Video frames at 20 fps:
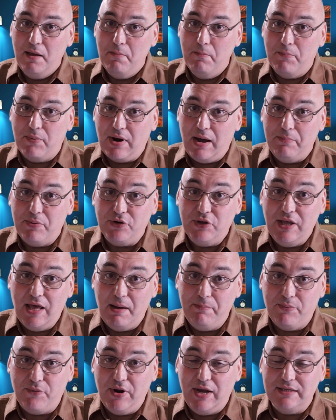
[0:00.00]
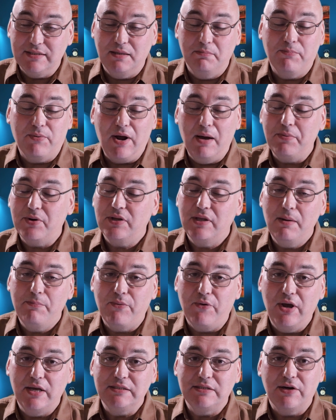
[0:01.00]
property appraisal. Property
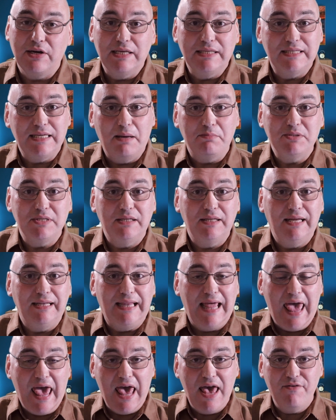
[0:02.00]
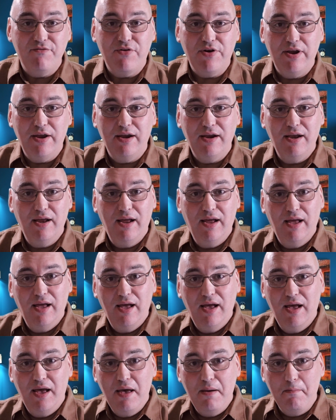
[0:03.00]
appraisal is something that every
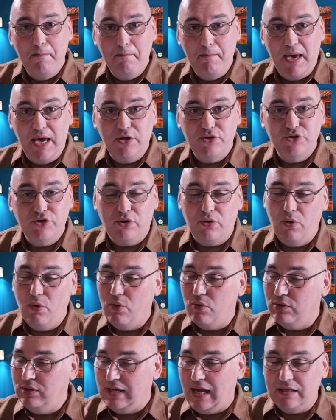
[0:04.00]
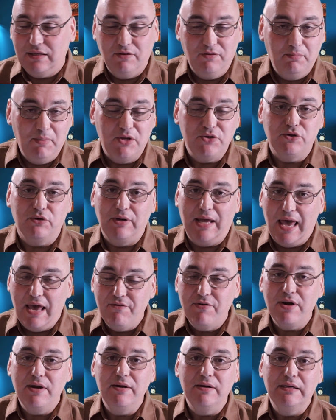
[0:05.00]
major, or not even major,
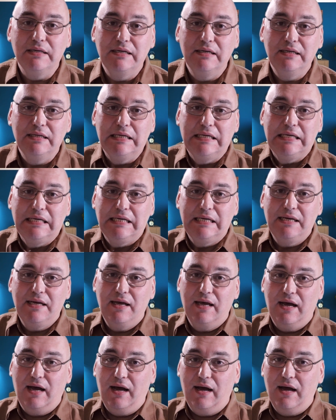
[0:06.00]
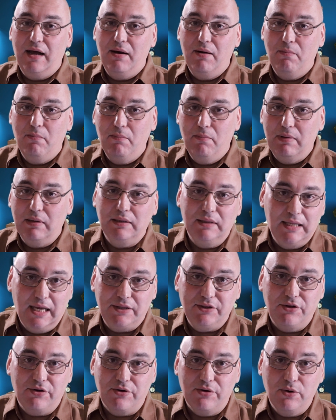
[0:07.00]
every
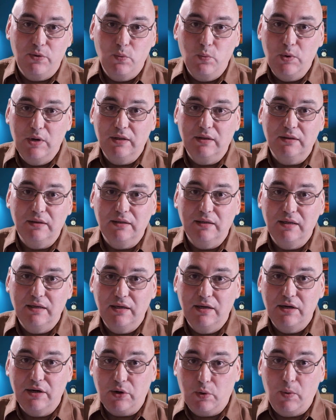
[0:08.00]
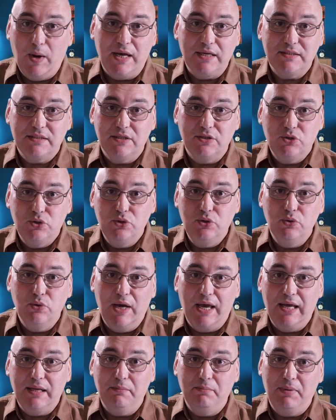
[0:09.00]
lender will request to do,
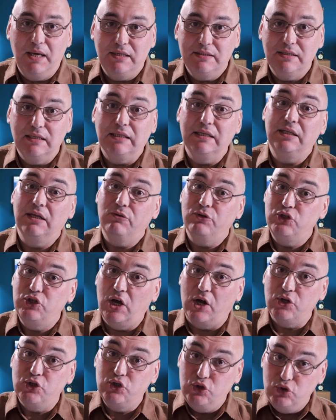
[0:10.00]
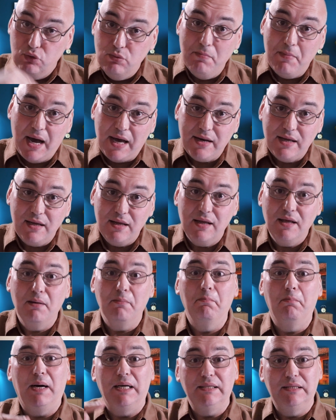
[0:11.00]
and basically they will charge you money,
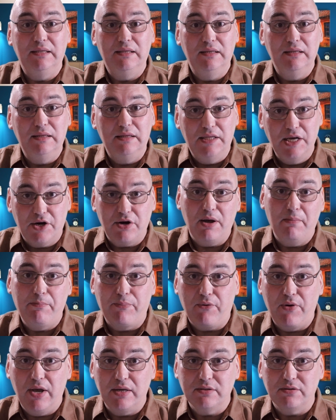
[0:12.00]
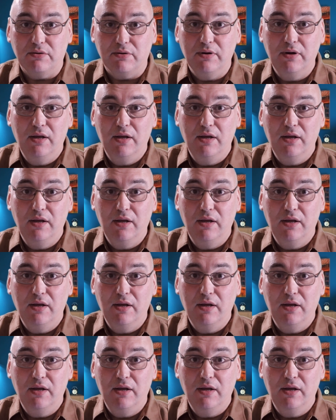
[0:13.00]
but their appraiser